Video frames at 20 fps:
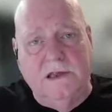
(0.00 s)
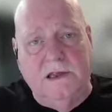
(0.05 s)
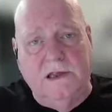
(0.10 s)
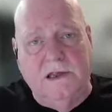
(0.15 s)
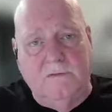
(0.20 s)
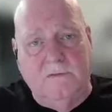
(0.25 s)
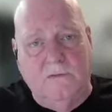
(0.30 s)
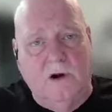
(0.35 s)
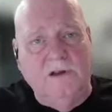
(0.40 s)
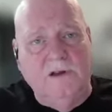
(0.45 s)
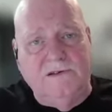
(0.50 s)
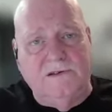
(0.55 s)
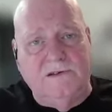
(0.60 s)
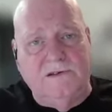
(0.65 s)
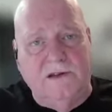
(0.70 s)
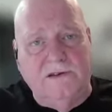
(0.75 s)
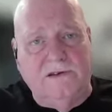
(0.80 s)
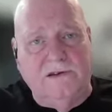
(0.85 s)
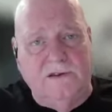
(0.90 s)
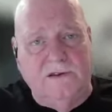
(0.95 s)
in one
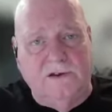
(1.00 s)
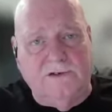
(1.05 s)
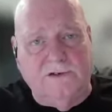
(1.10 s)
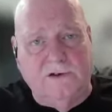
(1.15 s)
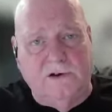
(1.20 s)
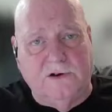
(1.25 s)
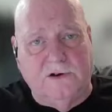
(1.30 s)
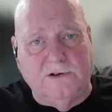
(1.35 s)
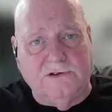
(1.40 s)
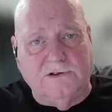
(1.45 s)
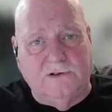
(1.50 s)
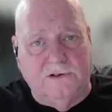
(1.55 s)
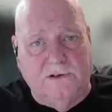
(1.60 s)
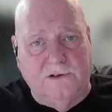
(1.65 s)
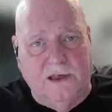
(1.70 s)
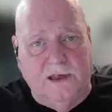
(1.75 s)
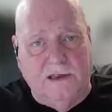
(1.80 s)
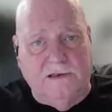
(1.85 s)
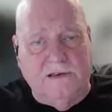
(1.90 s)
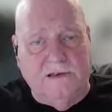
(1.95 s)
sense, in the church,
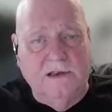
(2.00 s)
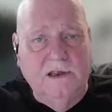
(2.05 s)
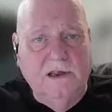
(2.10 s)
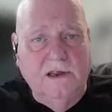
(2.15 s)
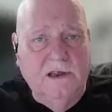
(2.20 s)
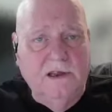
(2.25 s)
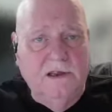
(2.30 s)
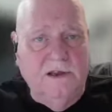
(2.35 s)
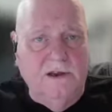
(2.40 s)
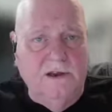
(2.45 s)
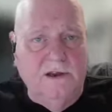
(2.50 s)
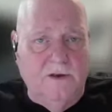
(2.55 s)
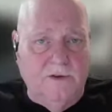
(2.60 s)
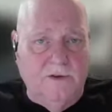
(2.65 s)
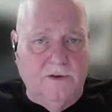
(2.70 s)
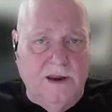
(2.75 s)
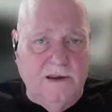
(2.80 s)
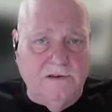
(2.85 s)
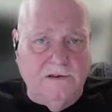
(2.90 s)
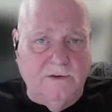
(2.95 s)
is that
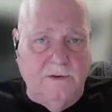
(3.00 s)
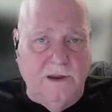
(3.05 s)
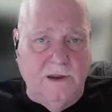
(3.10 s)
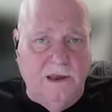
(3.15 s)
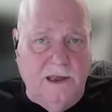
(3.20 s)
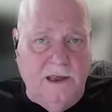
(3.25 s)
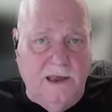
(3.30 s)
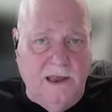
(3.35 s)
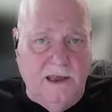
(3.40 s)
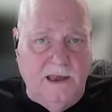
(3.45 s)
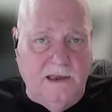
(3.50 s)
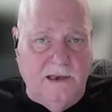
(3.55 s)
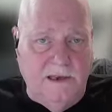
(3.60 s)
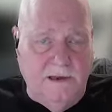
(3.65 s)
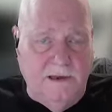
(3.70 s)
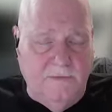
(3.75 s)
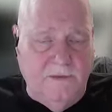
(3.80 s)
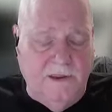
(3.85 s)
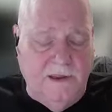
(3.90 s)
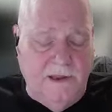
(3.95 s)
there has to be a
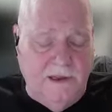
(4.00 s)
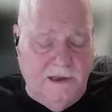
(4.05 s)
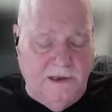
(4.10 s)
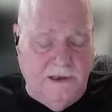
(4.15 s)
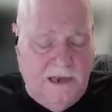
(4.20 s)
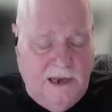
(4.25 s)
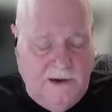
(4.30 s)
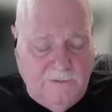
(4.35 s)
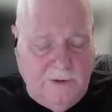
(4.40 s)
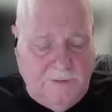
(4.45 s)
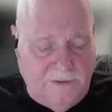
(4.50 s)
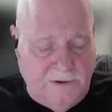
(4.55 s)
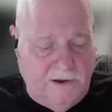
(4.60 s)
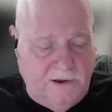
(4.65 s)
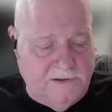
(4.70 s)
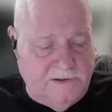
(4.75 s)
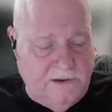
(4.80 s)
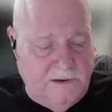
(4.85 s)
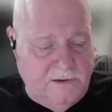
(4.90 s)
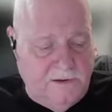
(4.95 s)
head in every
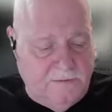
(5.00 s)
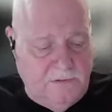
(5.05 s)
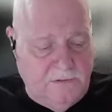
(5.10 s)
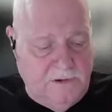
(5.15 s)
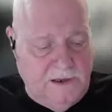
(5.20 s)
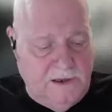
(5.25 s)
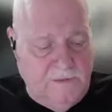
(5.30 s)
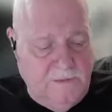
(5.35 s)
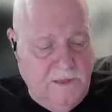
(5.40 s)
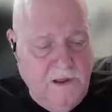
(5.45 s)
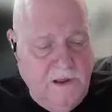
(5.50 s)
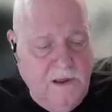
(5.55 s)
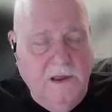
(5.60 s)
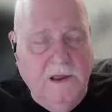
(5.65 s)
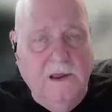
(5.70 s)
place that we.